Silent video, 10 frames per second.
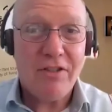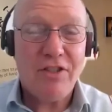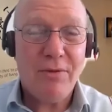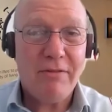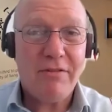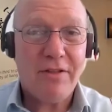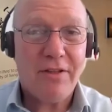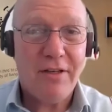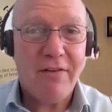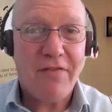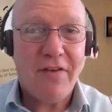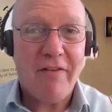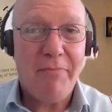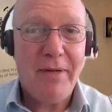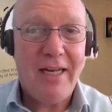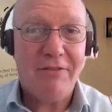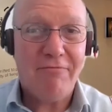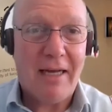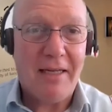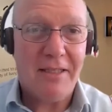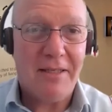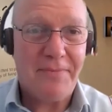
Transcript: is 235 billion rand.